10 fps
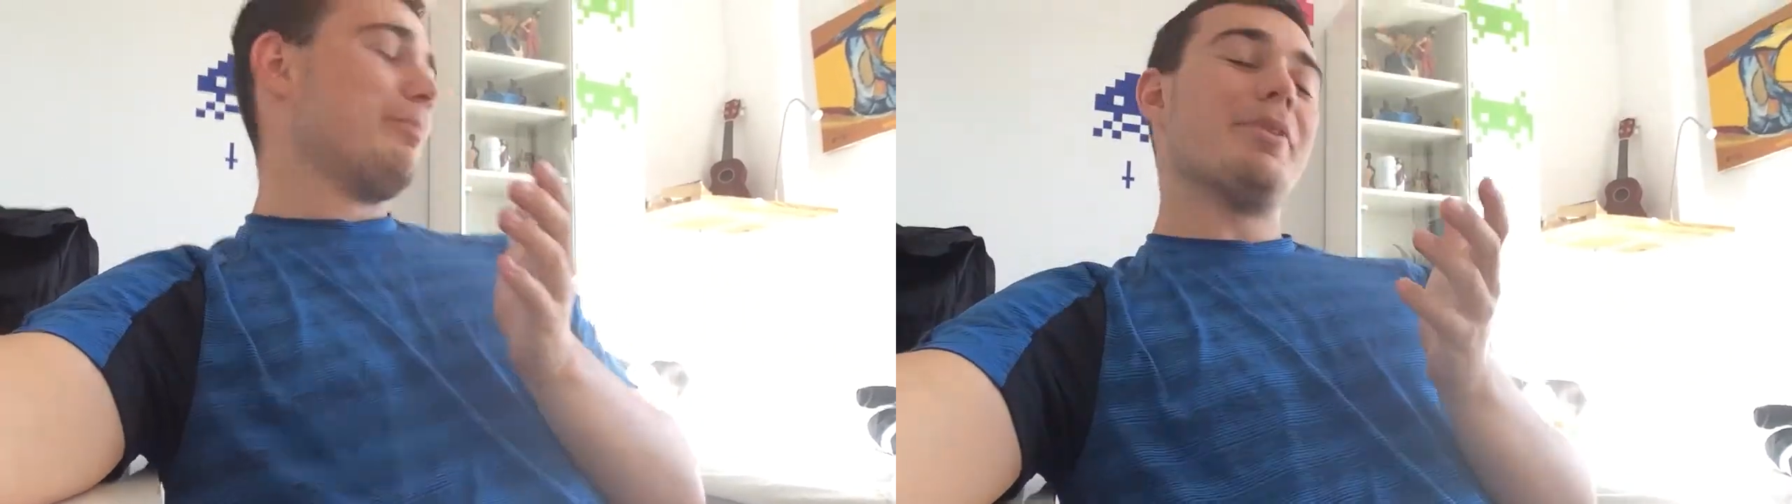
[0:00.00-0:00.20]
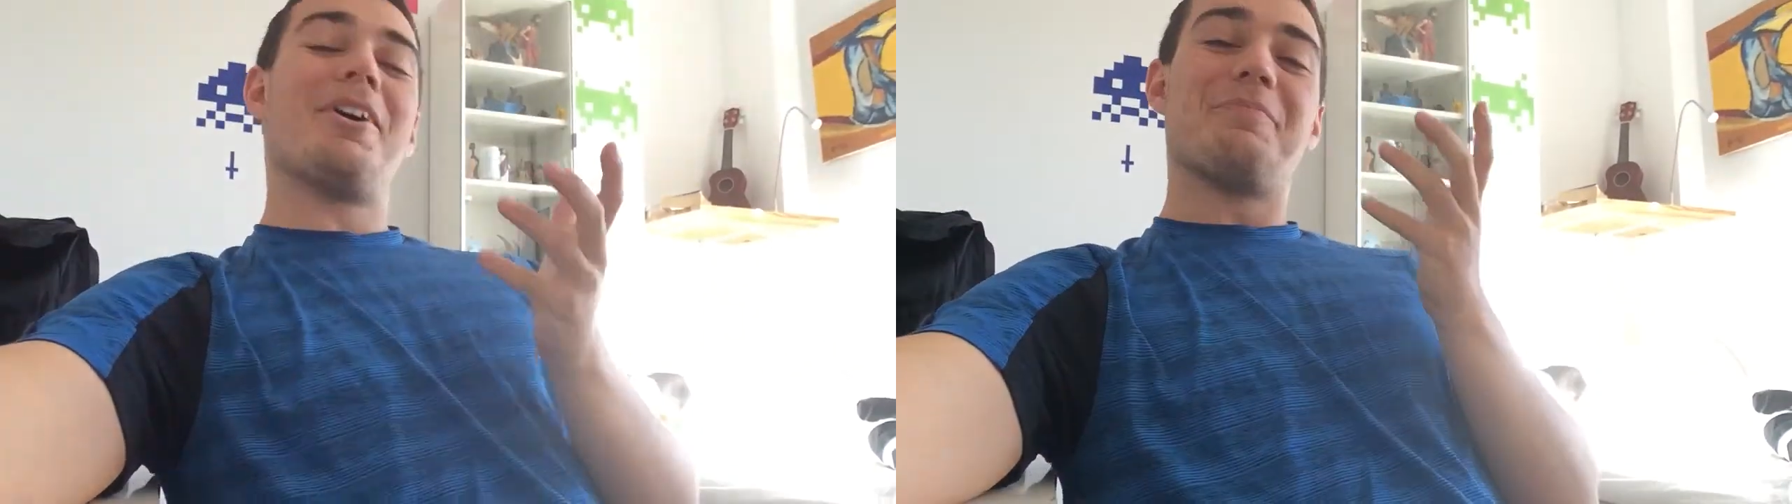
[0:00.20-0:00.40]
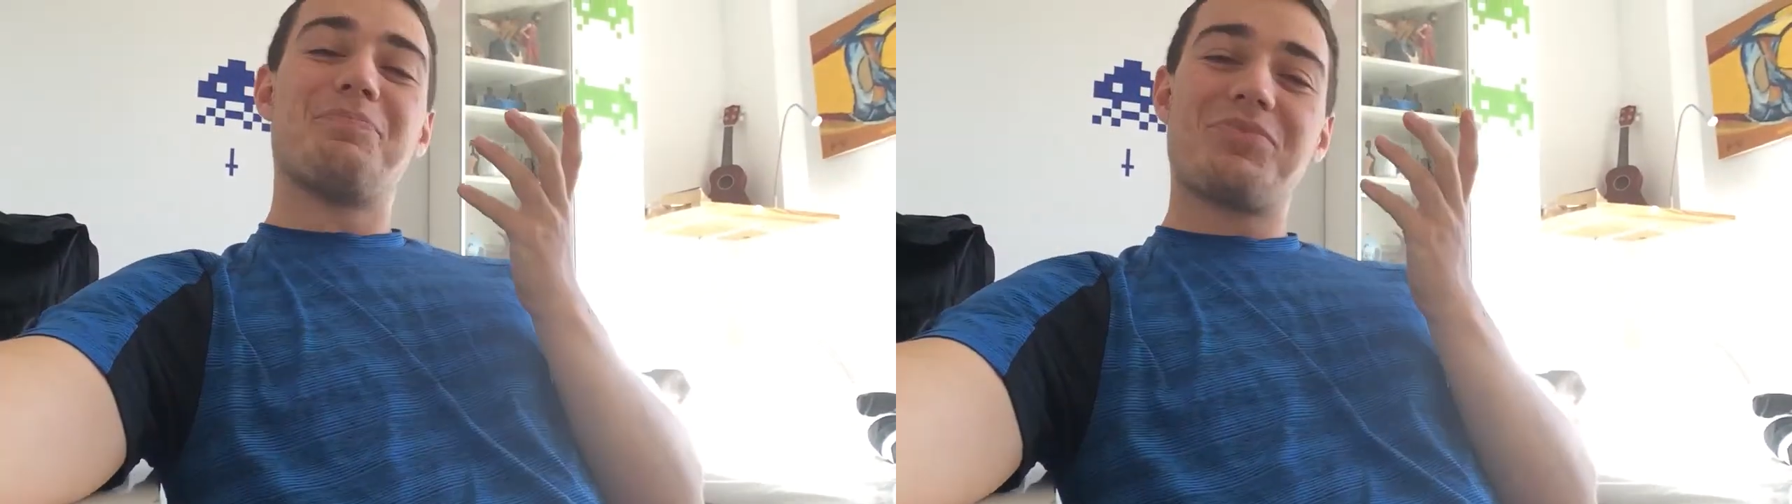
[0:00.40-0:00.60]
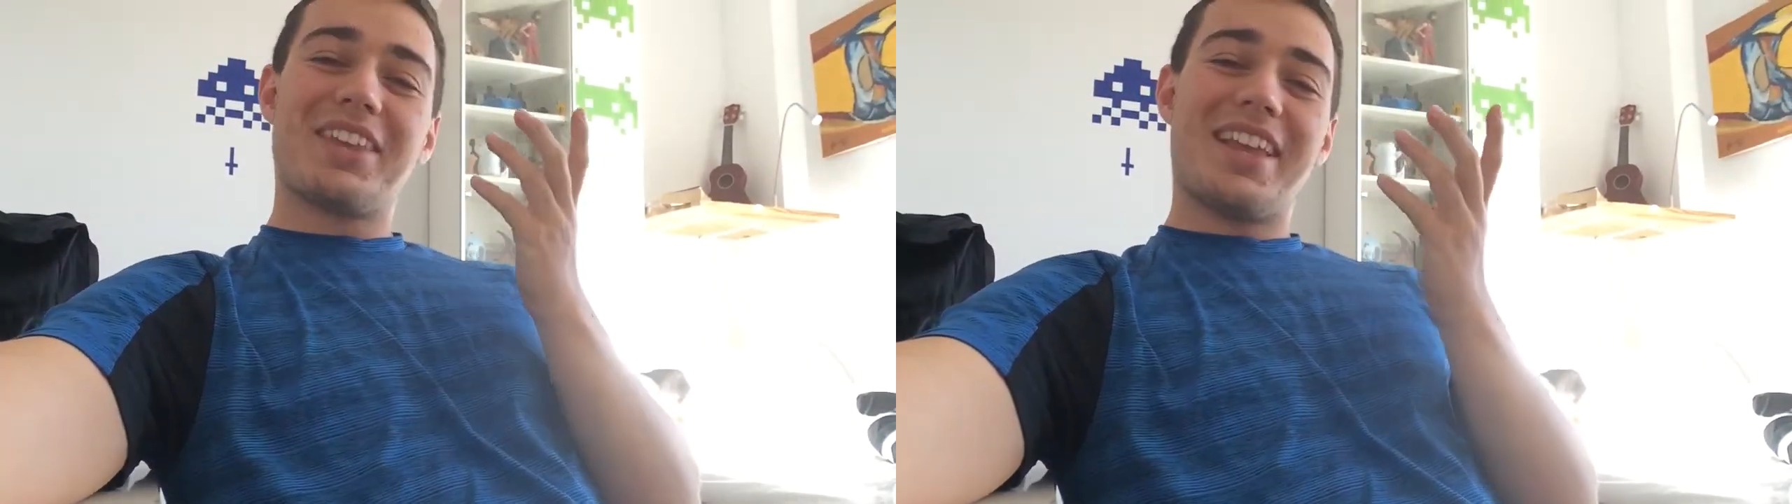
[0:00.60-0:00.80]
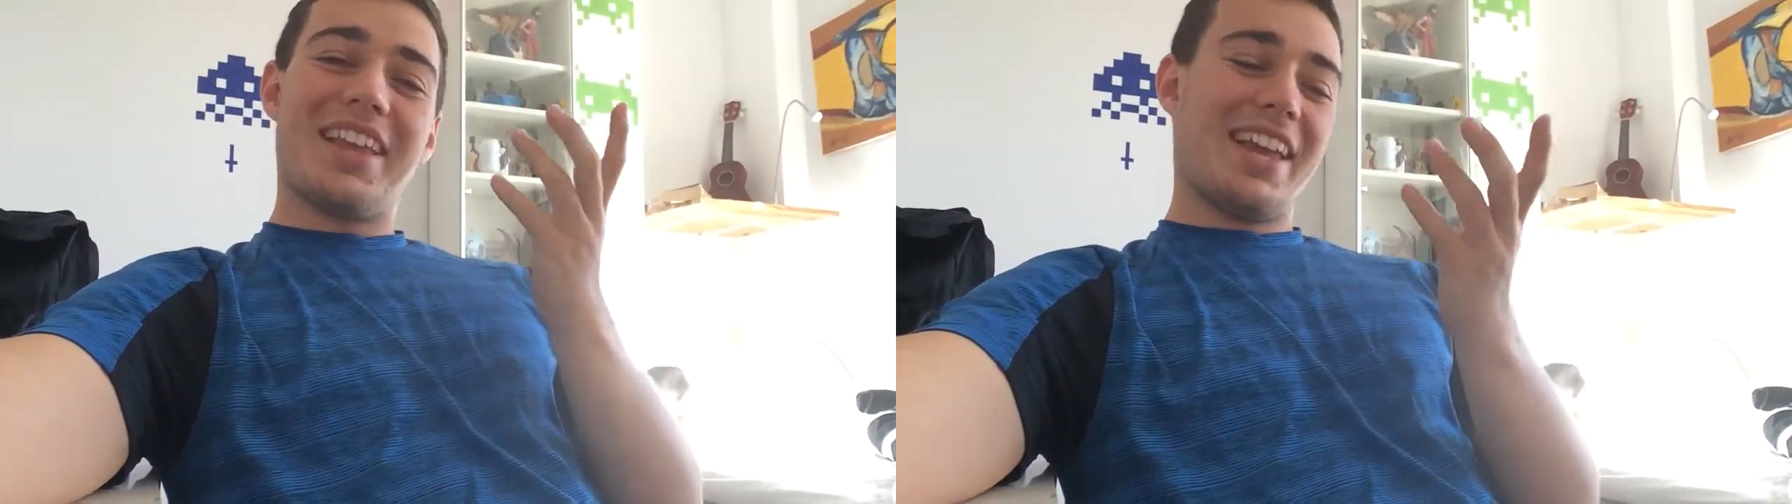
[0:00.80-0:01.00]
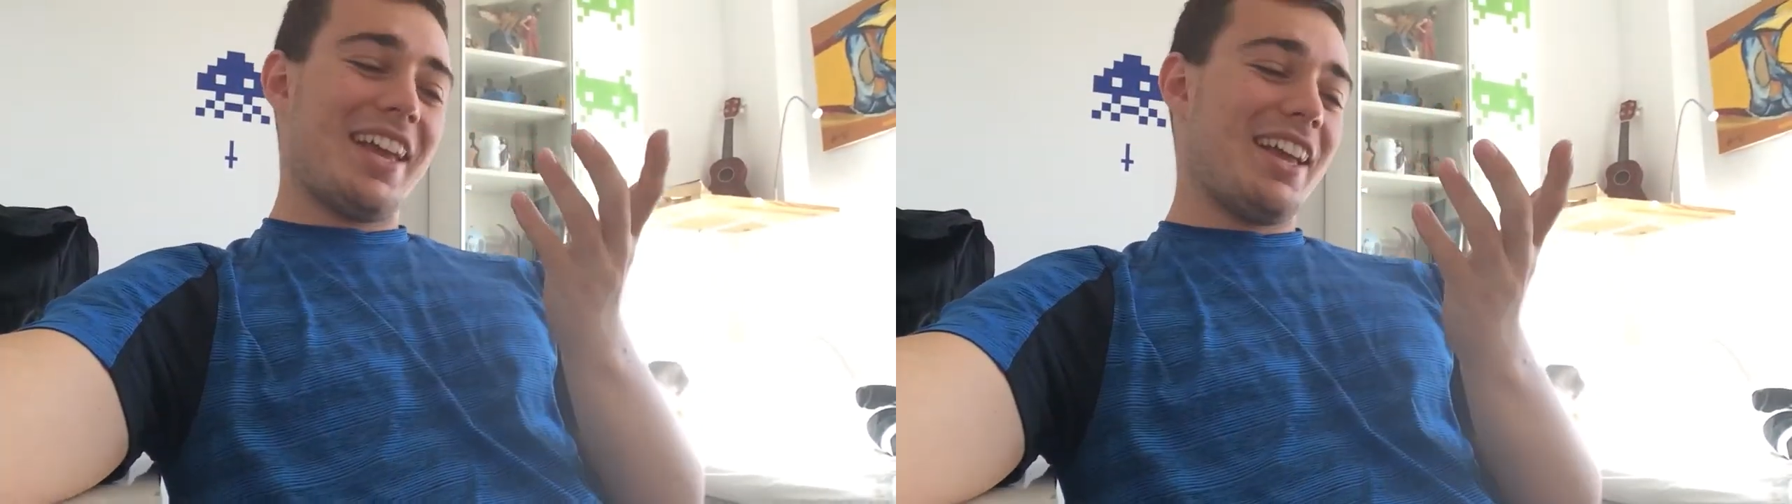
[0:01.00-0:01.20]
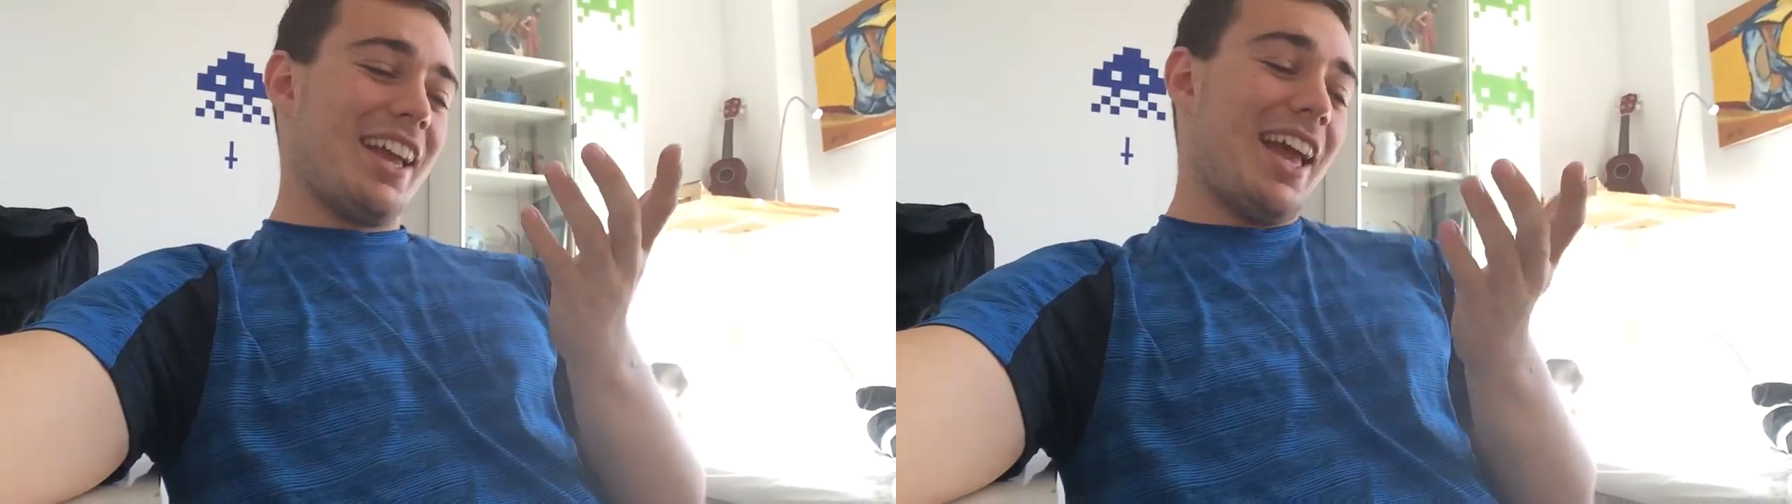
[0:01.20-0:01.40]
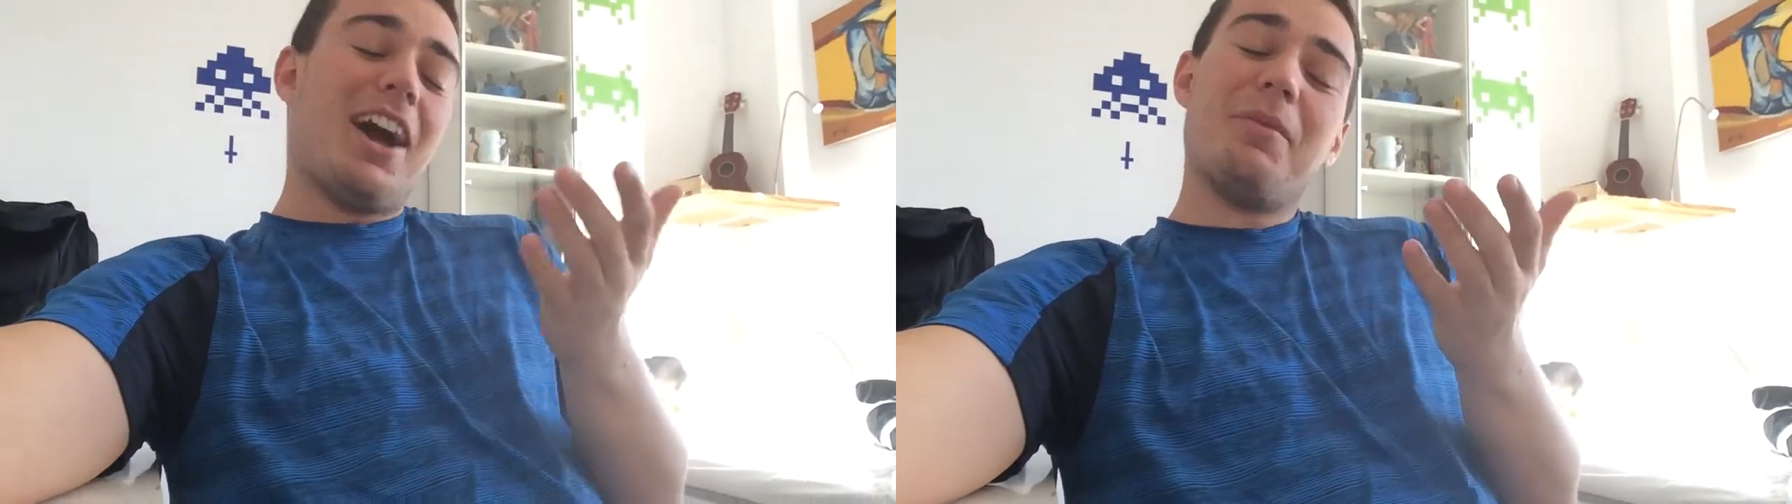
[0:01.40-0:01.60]
But
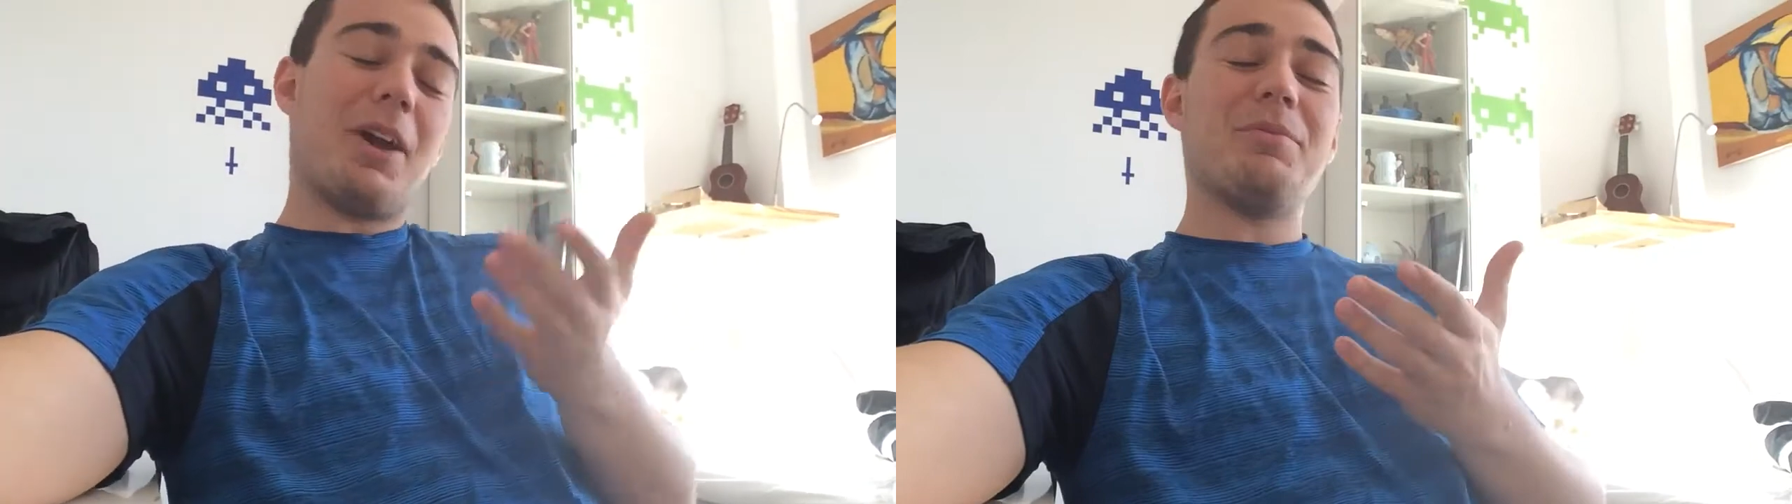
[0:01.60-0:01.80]
I'm,